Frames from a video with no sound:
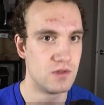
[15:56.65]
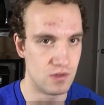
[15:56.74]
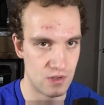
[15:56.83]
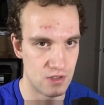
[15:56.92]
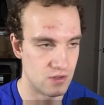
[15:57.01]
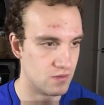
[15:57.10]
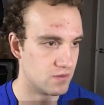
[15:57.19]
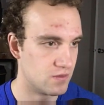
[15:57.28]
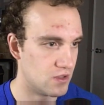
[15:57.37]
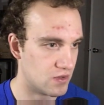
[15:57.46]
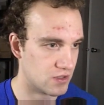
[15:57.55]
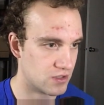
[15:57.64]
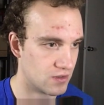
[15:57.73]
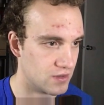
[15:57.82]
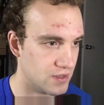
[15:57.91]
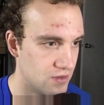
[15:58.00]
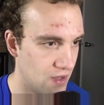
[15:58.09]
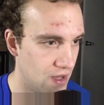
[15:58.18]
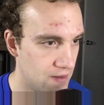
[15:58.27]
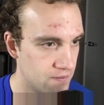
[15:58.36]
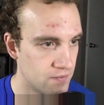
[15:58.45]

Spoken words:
you can certainly do that.